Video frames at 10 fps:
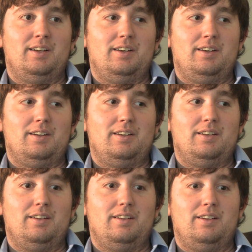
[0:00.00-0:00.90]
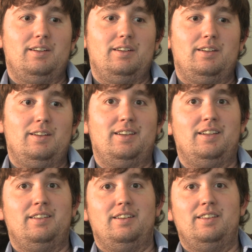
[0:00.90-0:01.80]
Uh, and
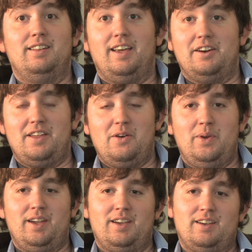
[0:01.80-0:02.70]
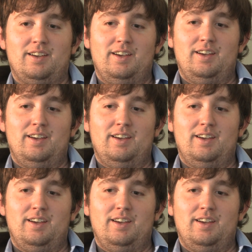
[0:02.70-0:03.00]
then and then later that week,